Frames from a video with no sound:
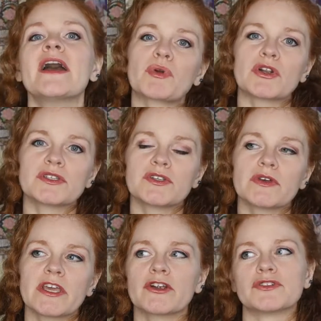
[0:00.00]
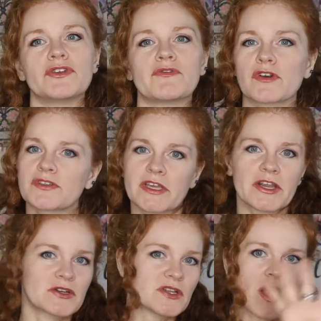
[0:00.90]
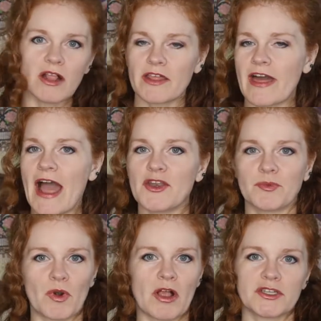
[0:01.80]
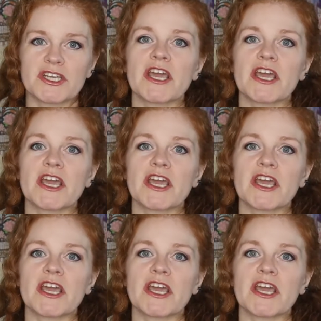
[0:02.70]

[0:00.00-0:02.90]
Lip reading: personal years, universal years, all of that numerology,